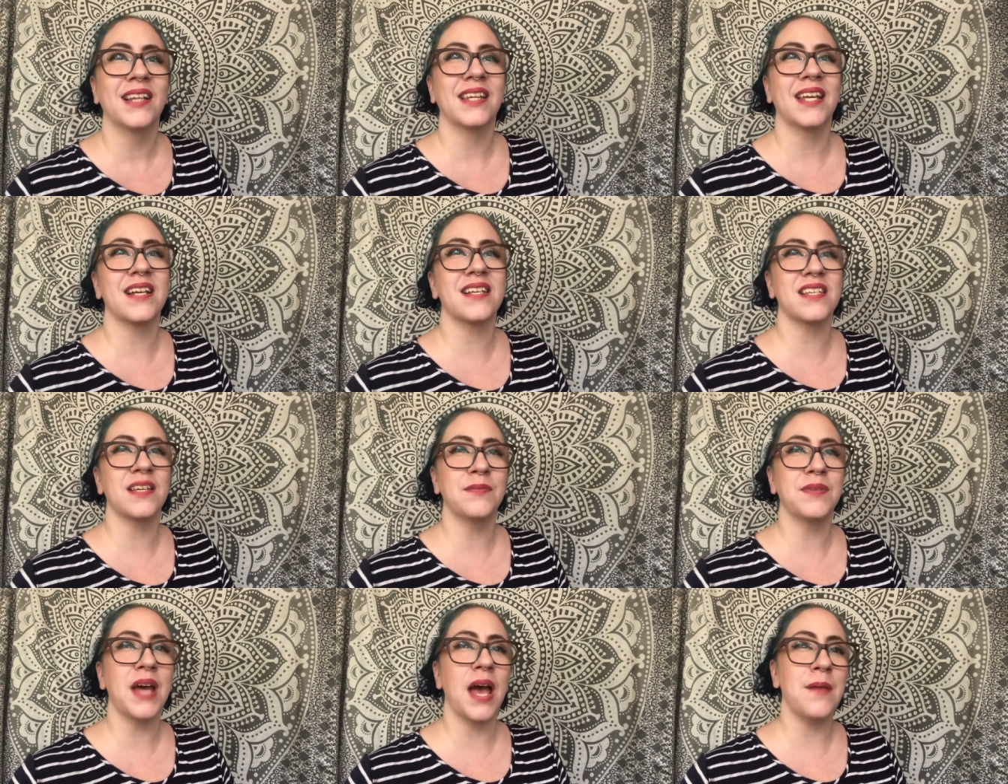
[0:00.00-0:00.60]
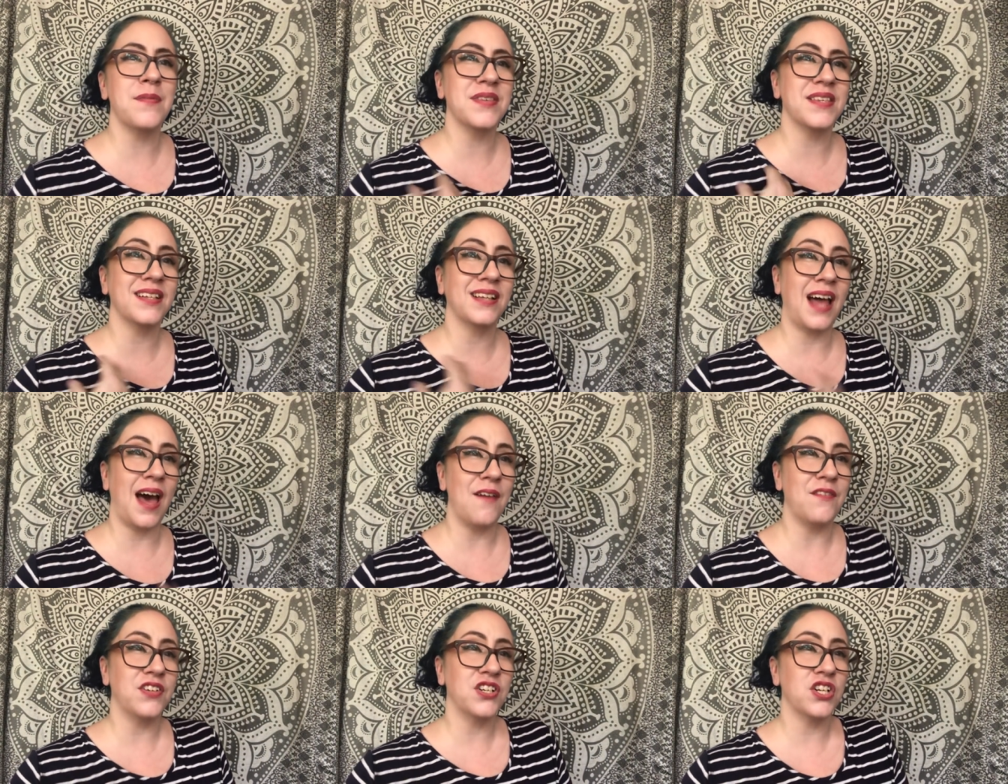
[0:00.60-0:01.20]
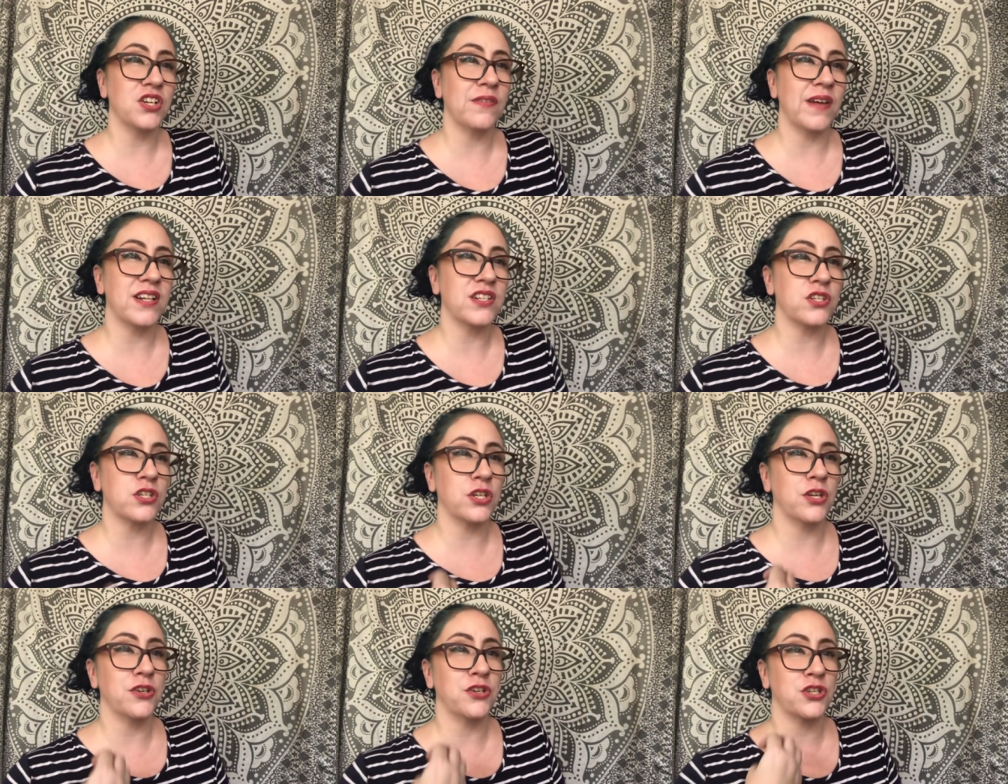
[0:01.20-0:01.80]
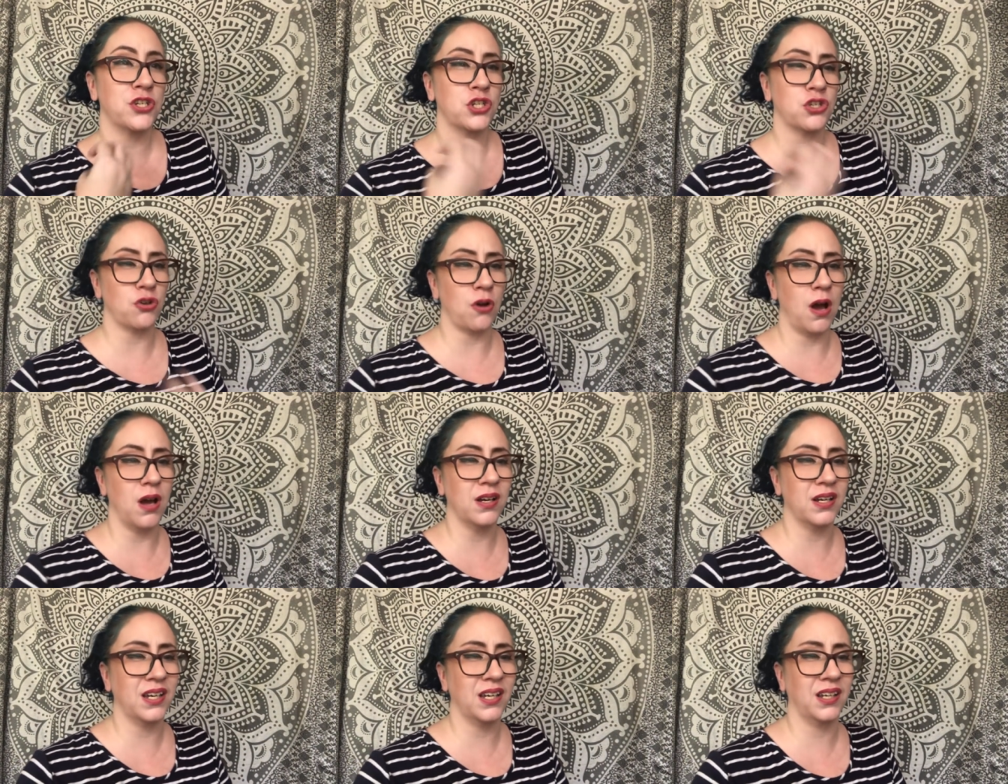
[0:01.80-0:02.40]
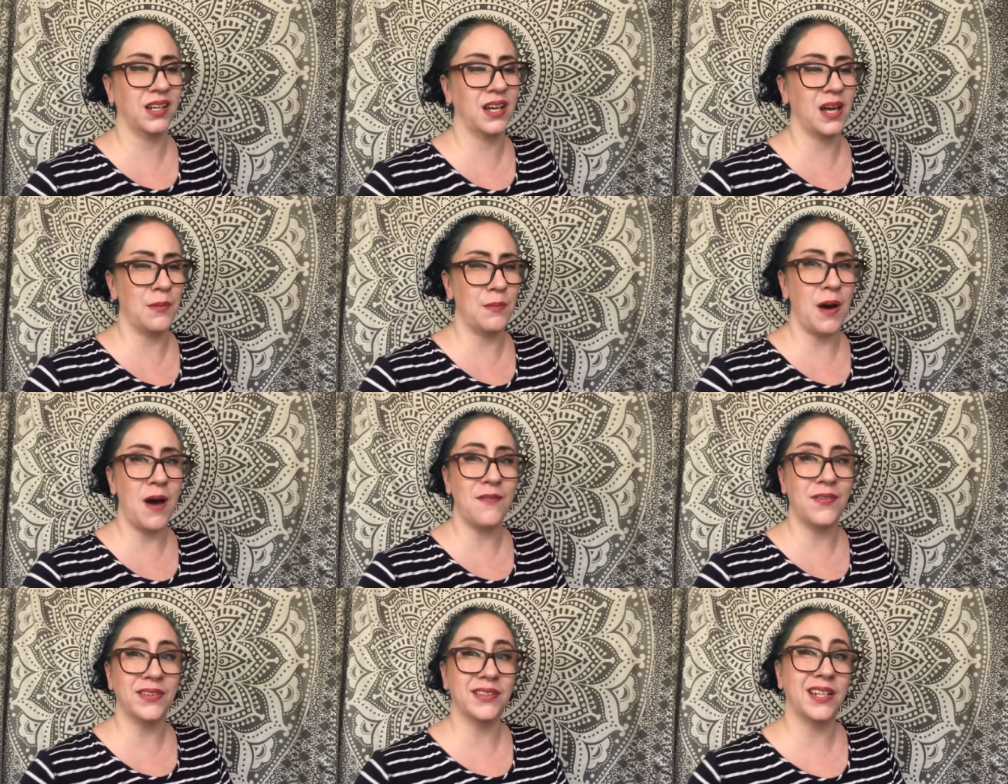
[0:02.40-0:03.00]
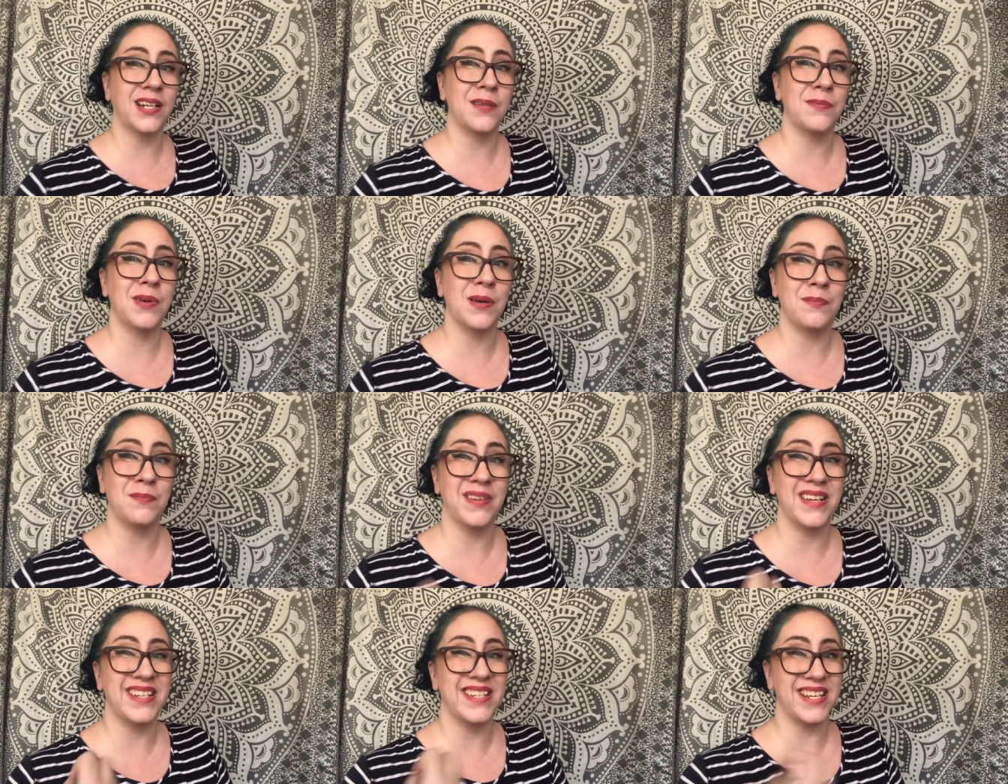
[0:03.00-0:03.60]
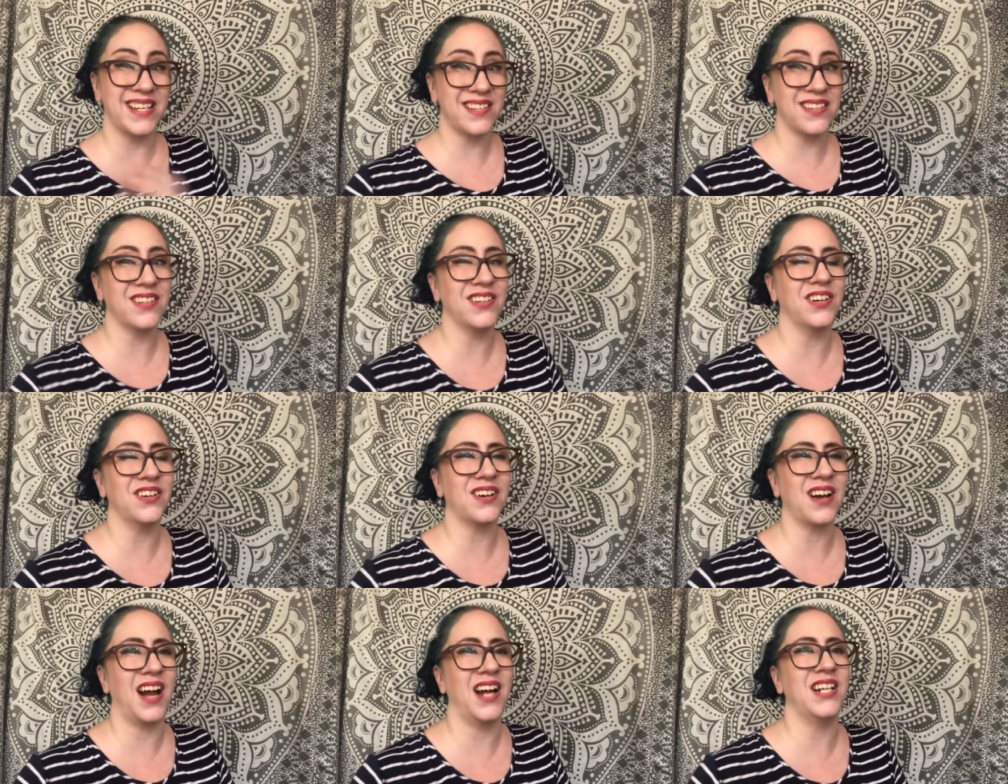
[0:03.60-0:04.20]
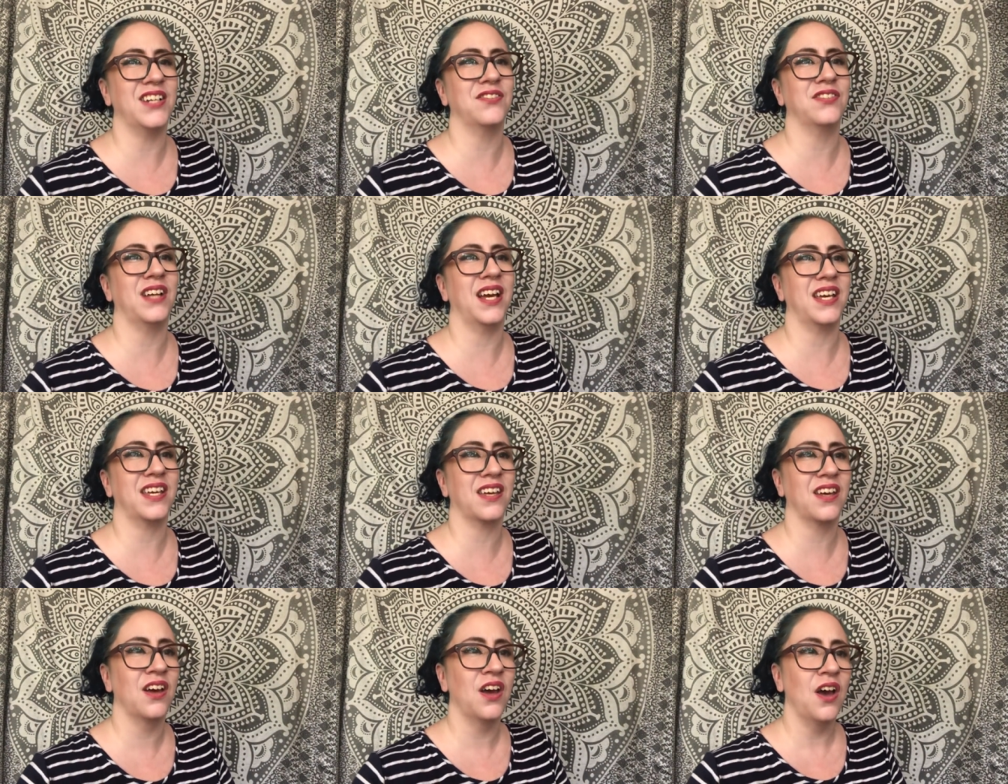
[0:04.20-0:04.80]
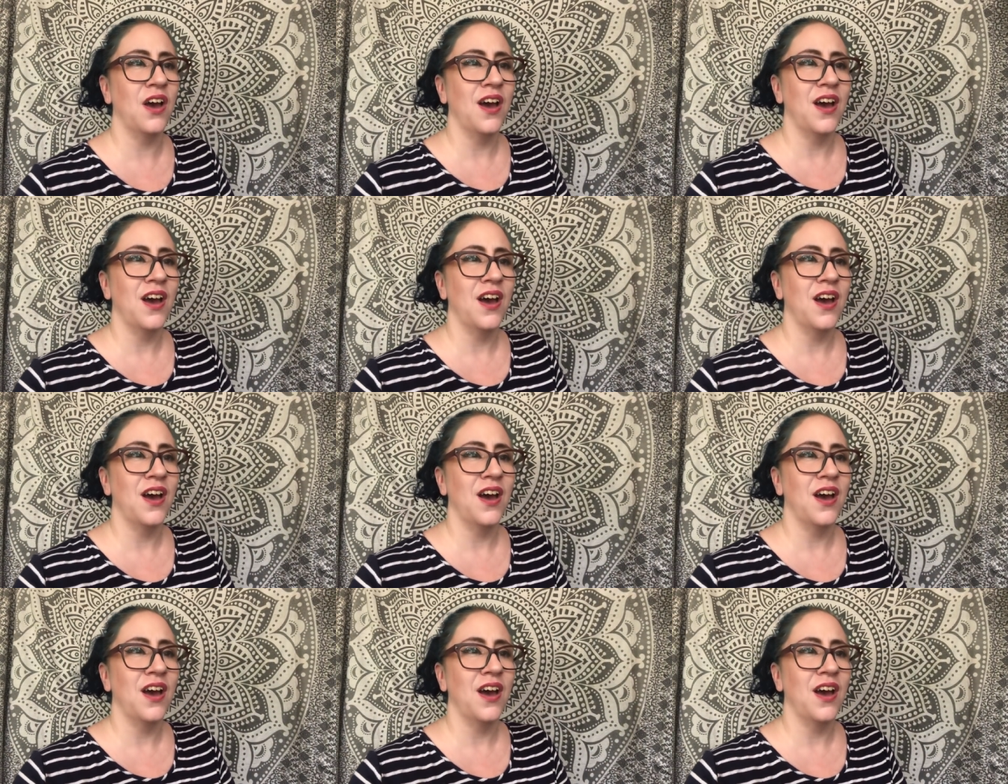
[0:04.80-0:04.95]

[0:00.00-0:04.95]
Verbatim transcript: Like sometimes lavender that's too strong can come off a little bit medicinal, kind of like